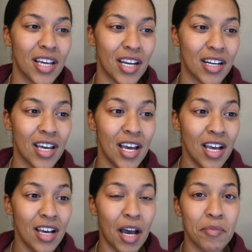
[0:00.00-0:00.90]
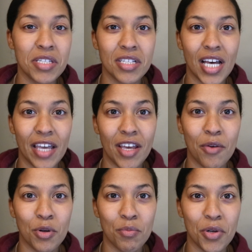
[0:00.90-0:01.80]
and I'm just glad
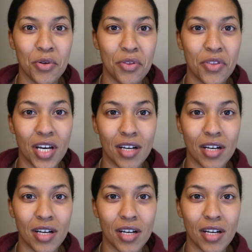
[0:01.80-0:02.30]
that we're both